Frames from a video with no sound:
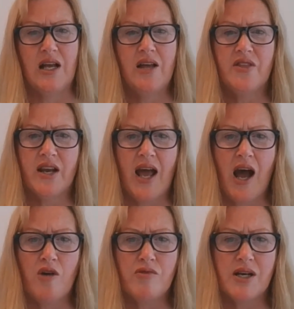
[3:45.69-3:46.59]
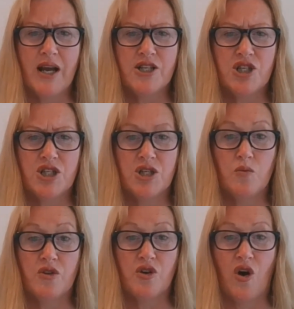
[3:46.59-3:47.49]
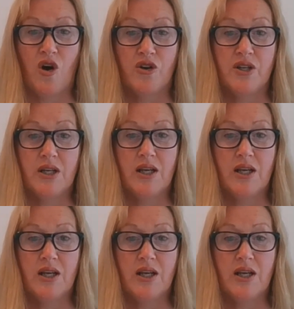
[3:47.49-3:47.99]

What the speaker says: that our relationship with God